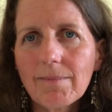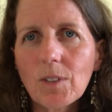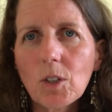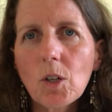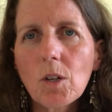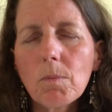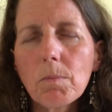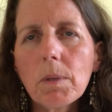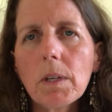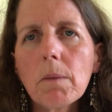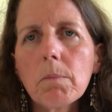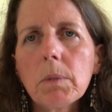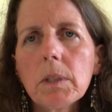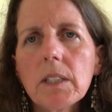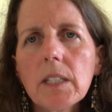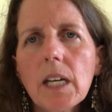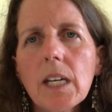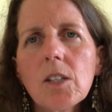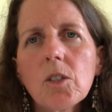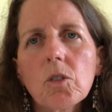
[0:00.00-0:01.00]
could be a bit
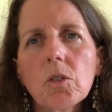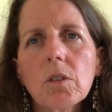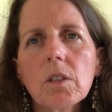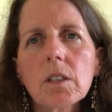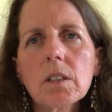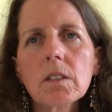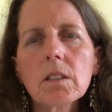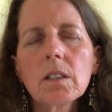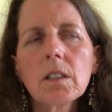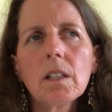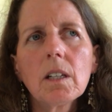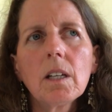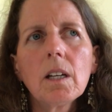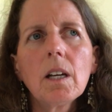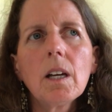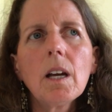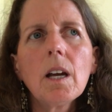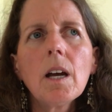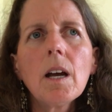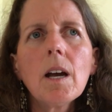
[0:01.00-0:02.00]
dangerous.
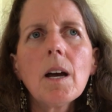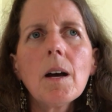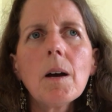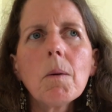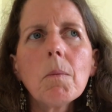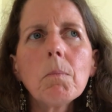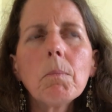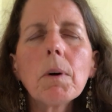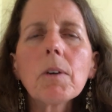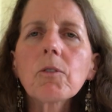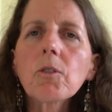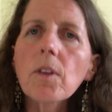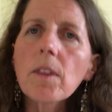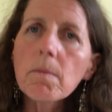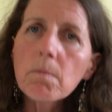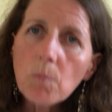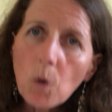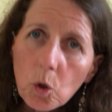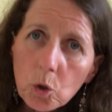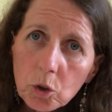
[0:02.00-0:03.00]
But for the
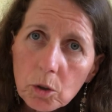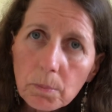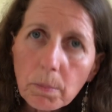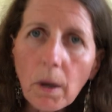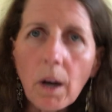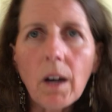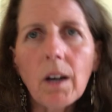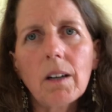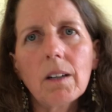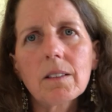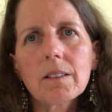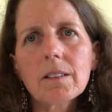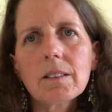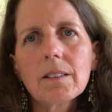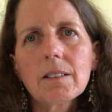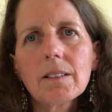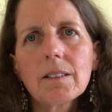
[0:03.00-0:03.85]
most part,